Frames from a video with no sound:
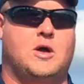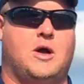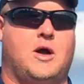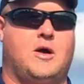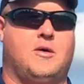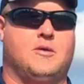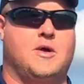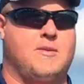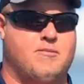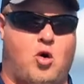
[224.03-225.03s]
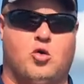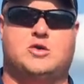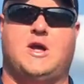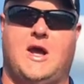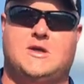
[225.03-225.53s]
In
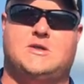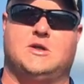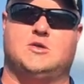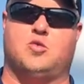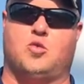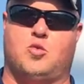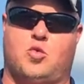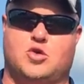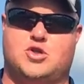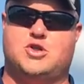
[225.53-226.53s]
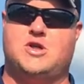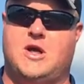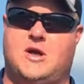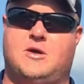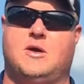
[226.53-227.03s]
most cases, we're
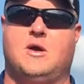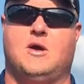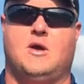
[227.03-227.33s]
seeing